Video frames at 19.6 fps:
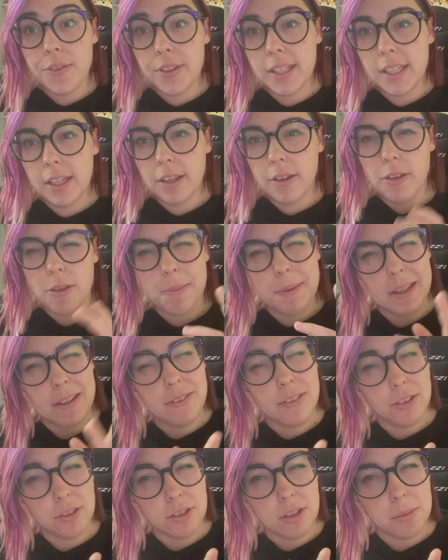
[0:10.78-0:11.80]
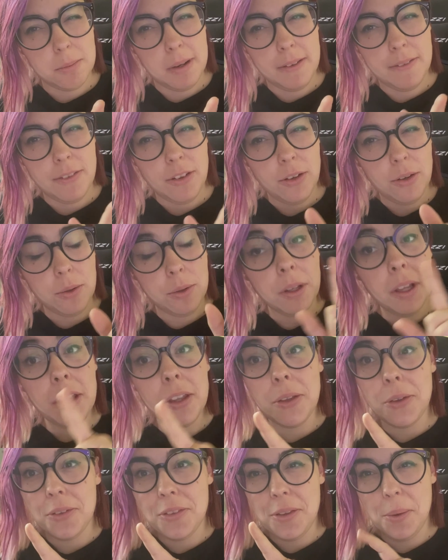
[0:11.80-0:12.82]
video is being filmed on my phone.
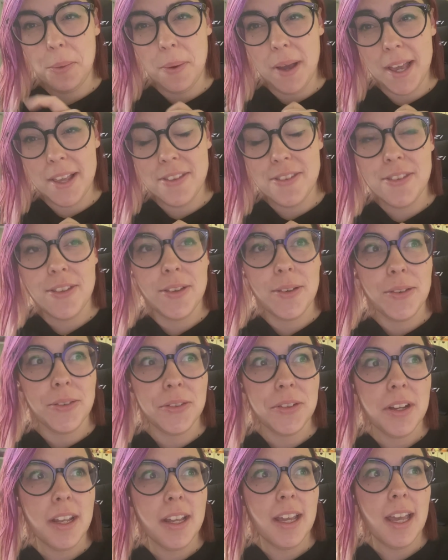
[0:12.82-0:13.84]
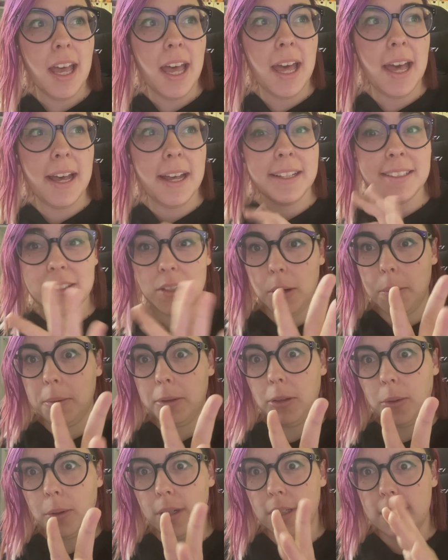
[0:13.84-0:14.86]
You'll see why soon. Sorry about
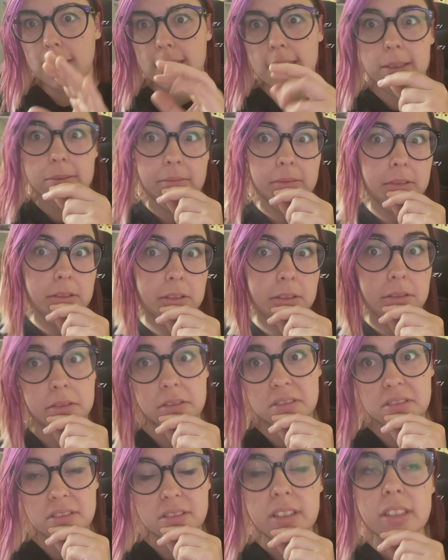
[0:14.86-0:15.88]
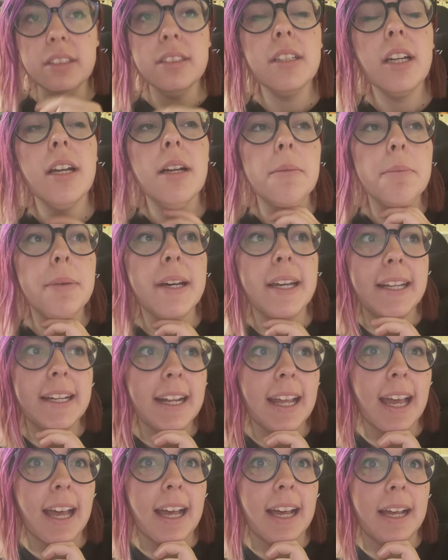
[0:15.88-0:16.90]
the quality. But
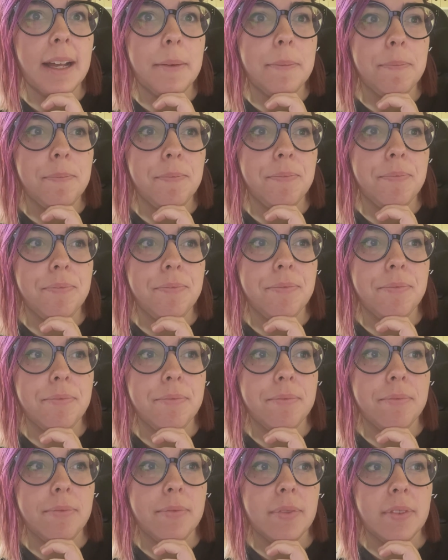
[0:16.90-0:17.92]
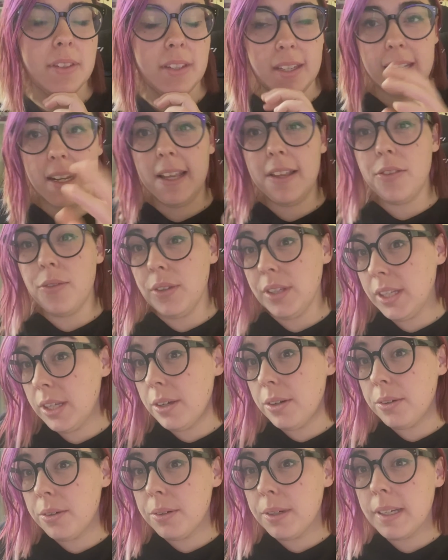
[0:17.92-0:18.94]
today's
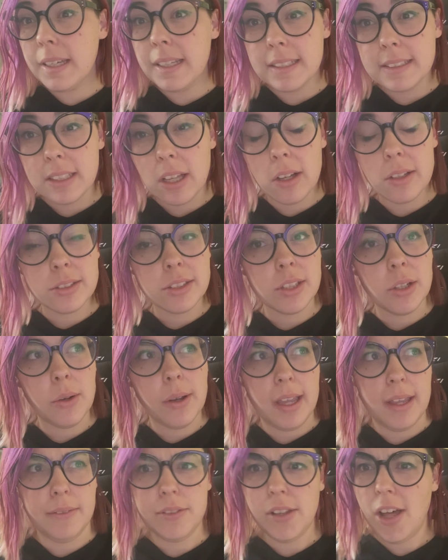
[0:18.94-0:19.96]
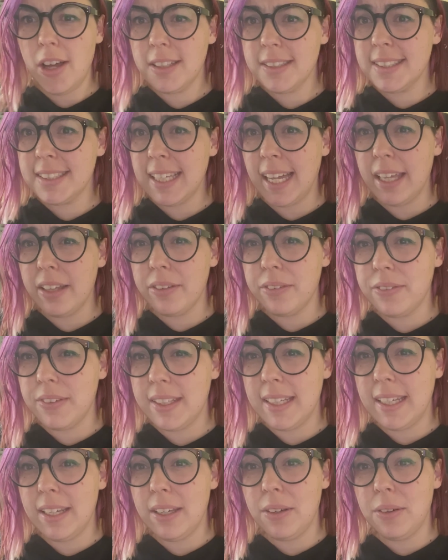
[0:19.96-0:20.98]
video is also a vlog style
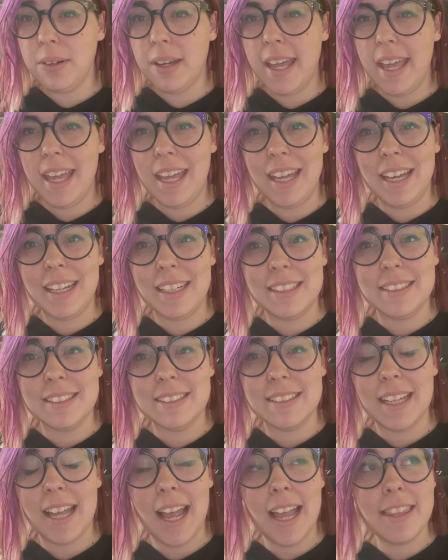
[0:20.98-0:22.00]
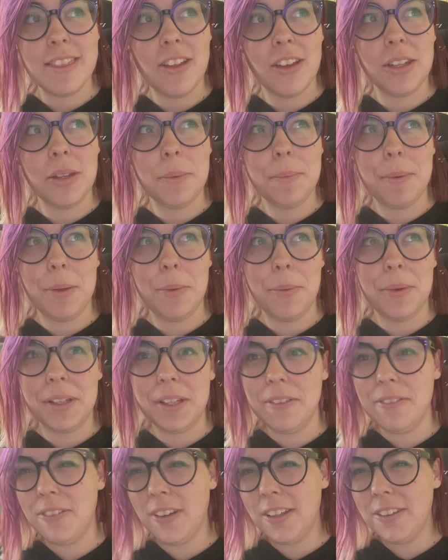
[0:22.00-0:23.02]
video, and I thought it'd be
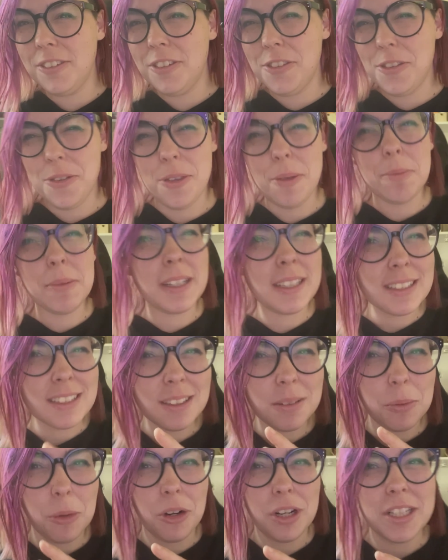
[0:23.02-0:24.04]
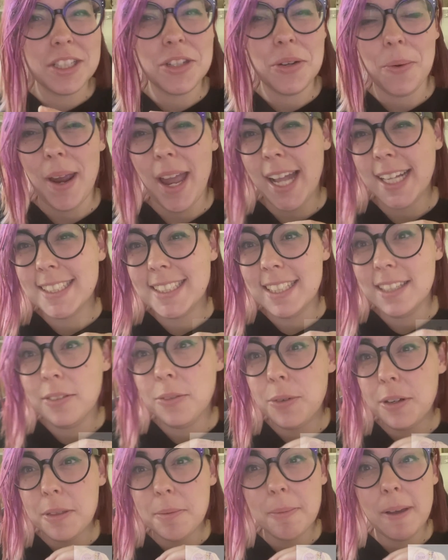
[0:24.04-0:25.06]
really fun to do something a little more interactive
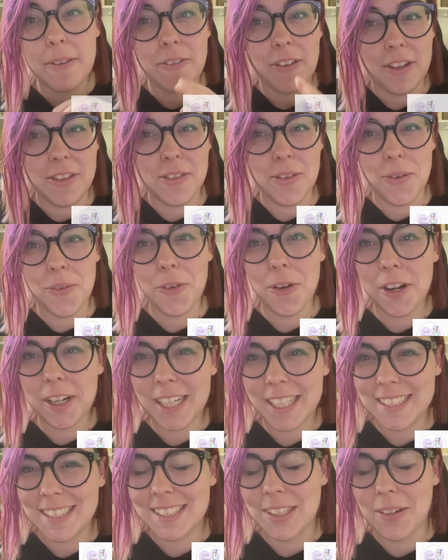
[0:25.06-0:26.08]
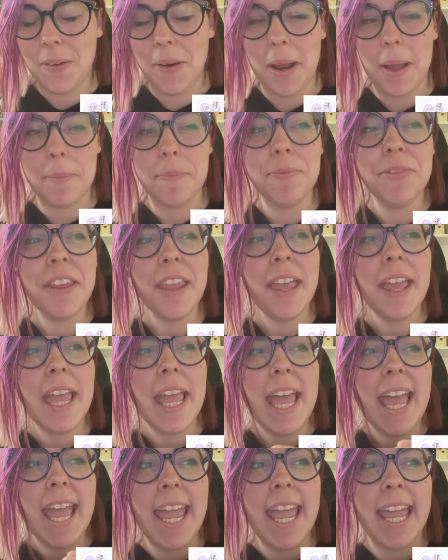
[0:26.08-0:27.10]
with my friends over on Instagram.
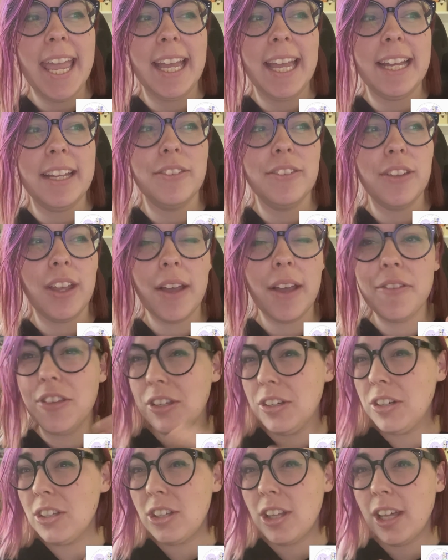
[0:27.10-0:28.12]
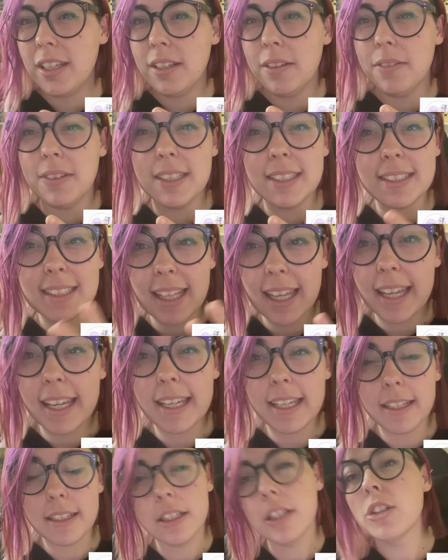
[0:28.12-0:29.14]
And I've seen a lot of these
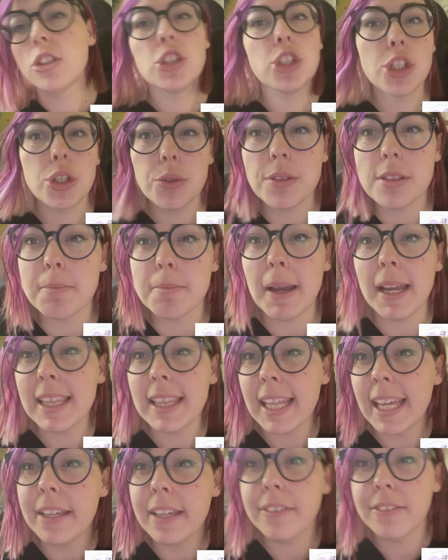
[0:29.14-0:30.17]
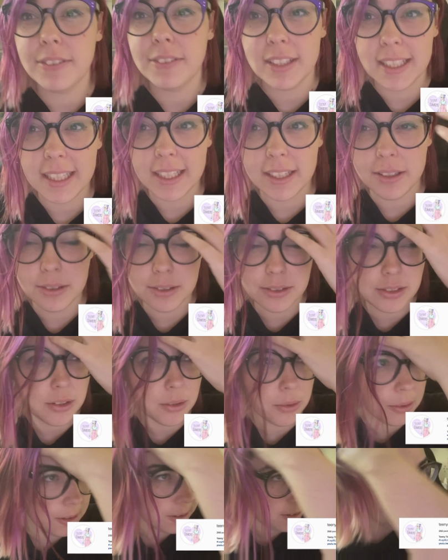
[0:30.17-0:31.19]
like choose my life videos
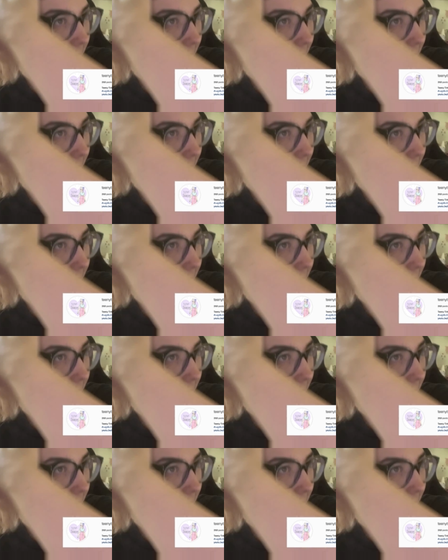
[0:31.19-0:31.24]
or